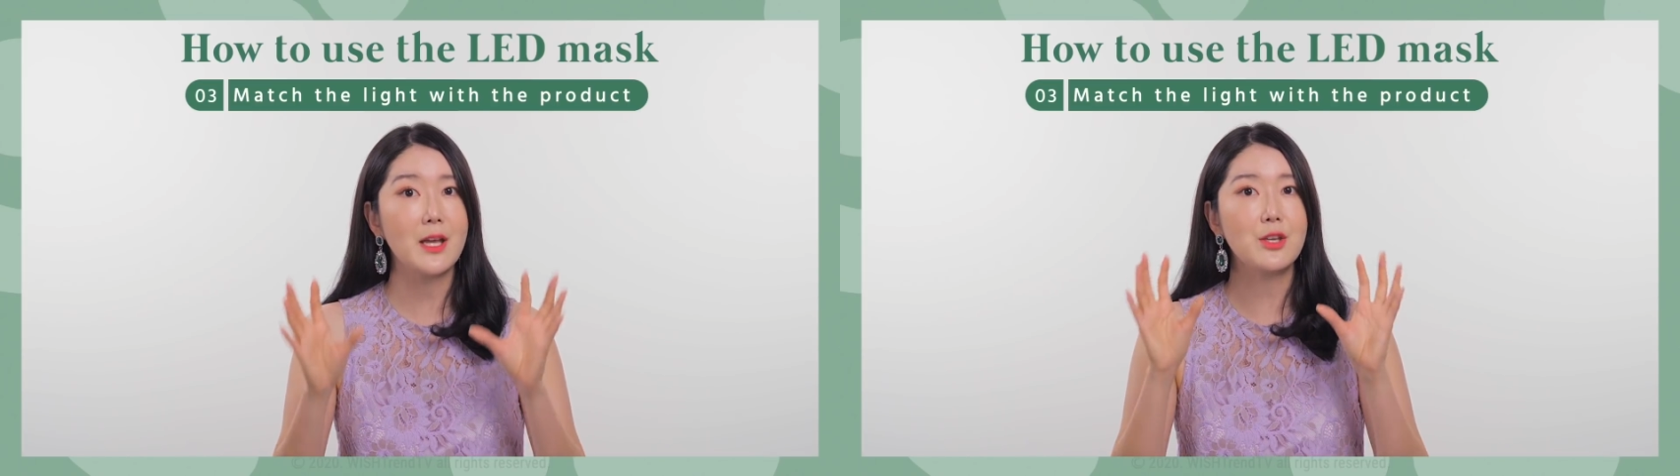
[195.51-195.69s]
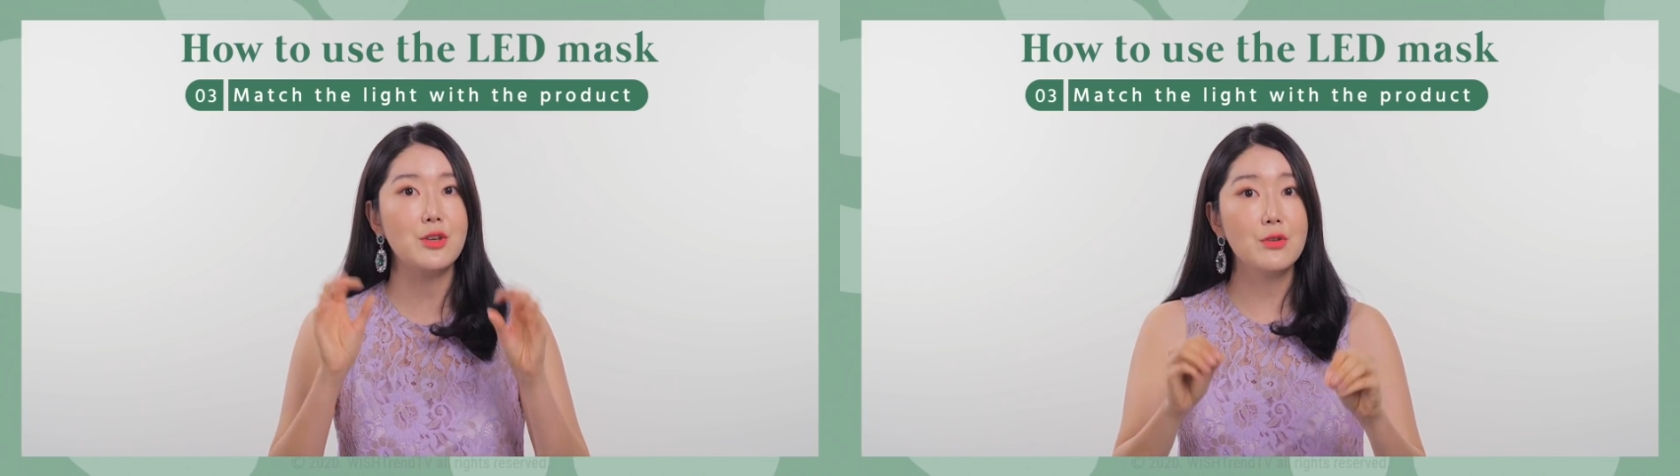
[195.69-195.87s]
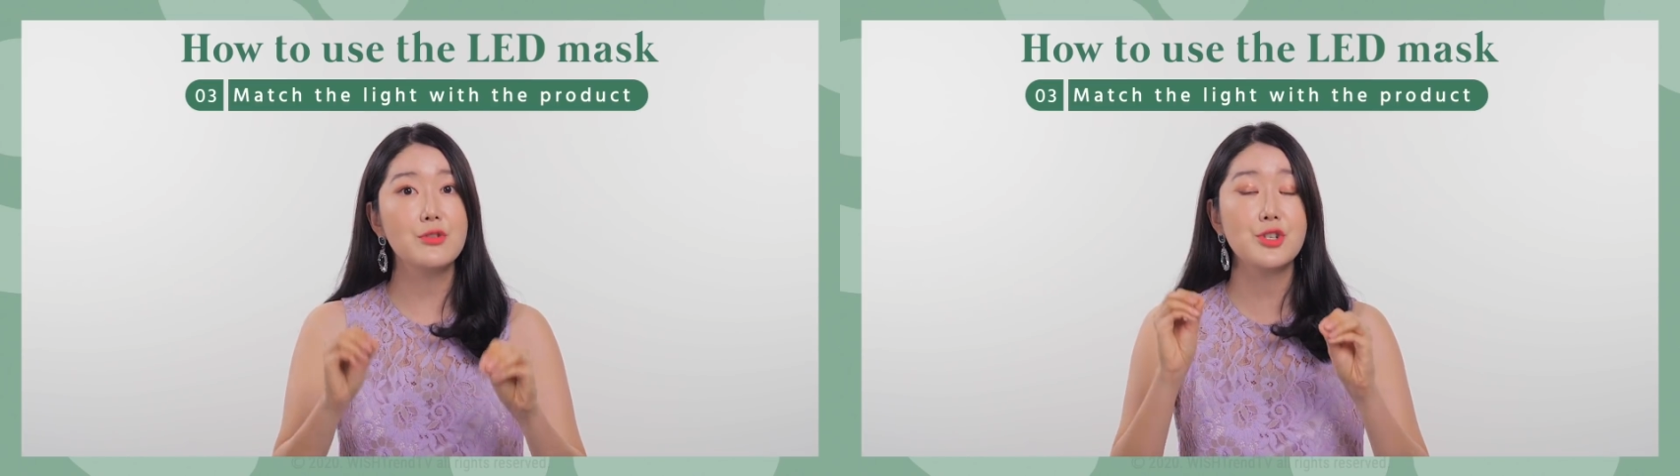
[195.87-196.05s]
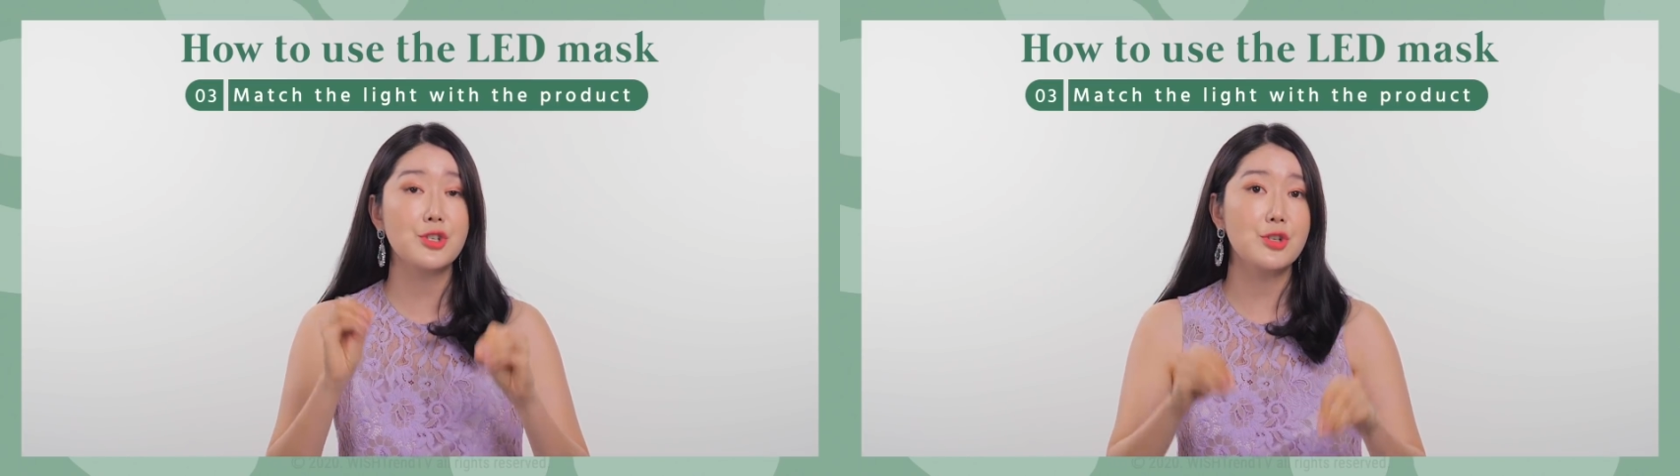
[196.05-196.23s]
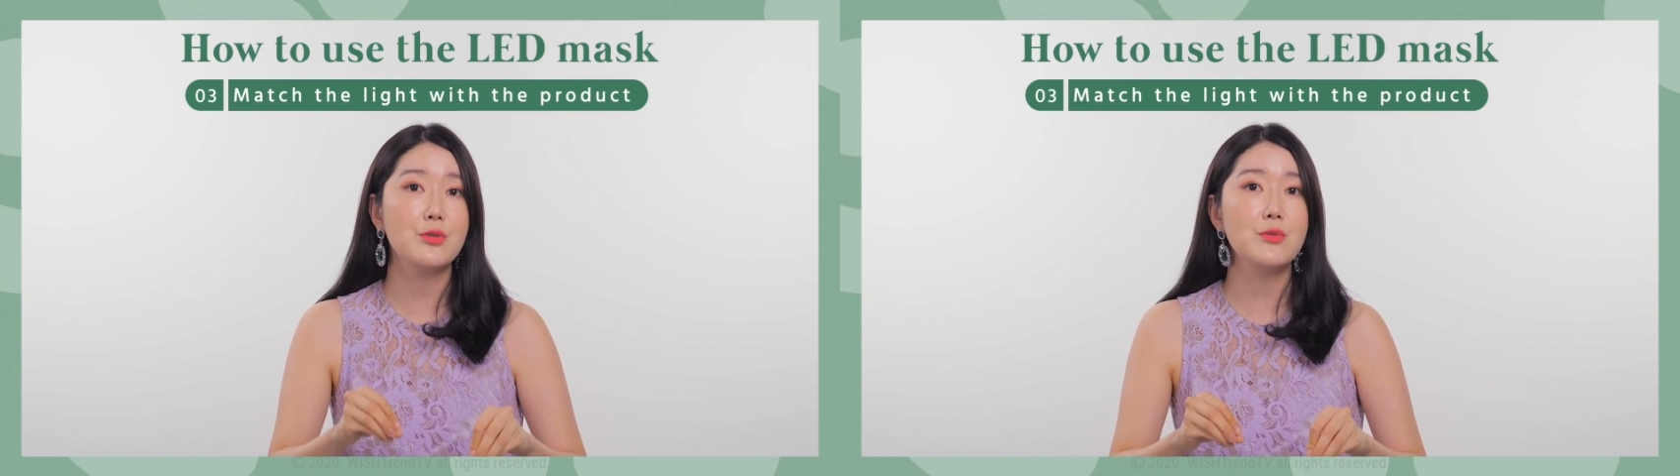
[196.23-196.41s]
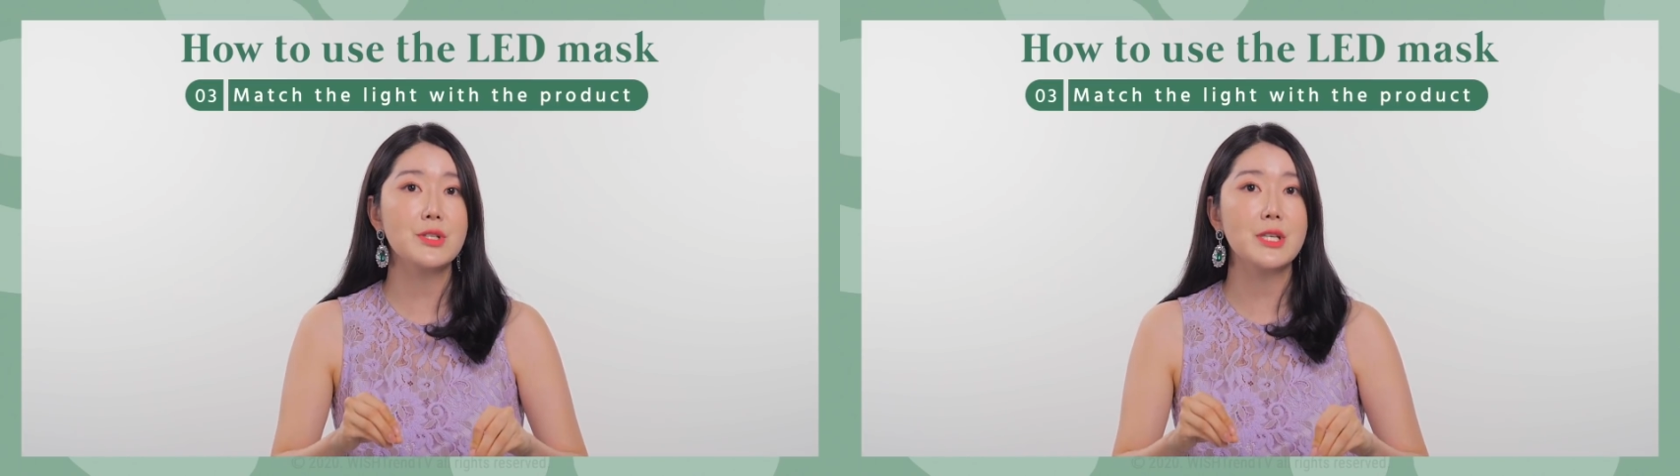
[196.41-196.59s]
that you
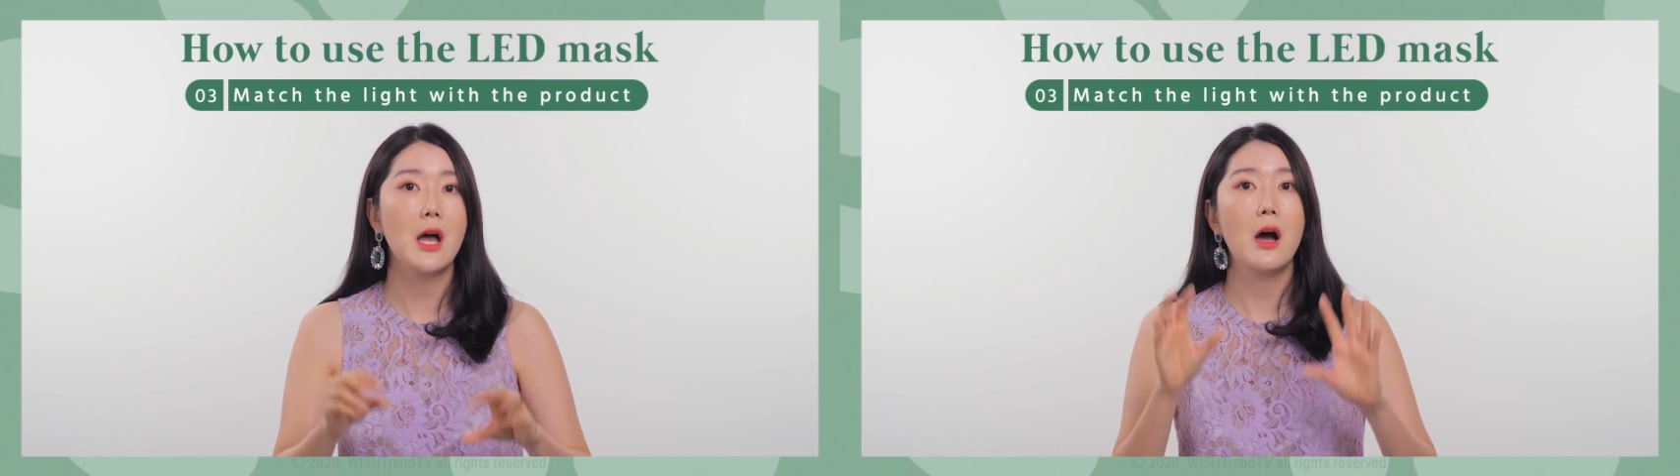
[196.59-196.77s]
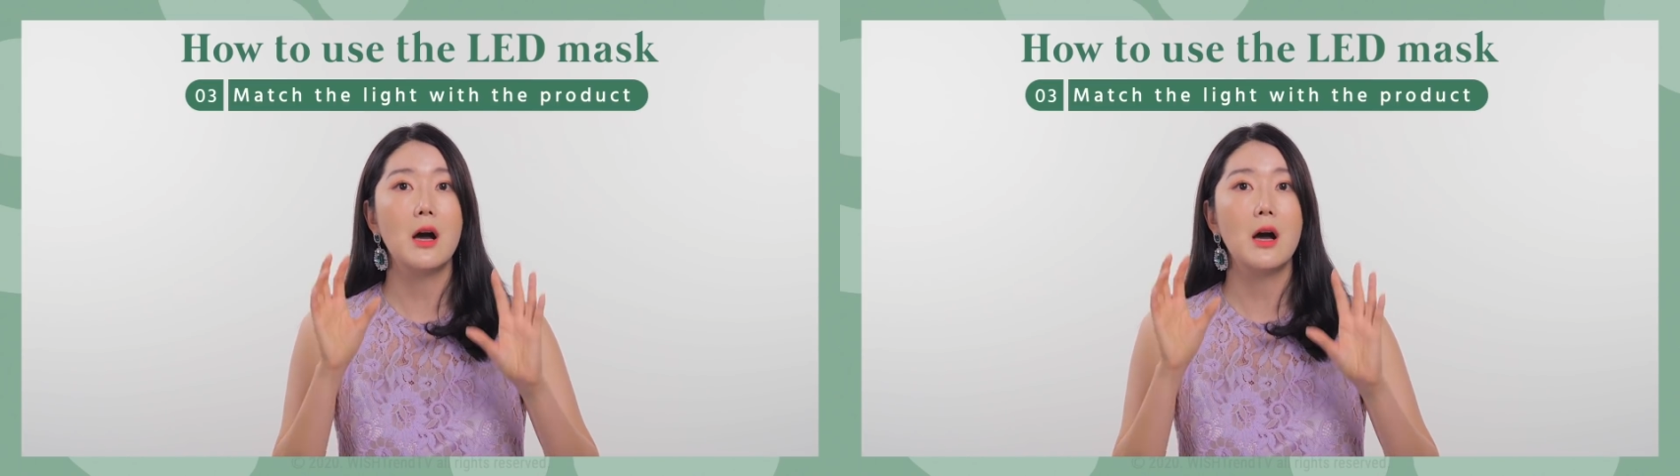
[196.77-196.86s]
choose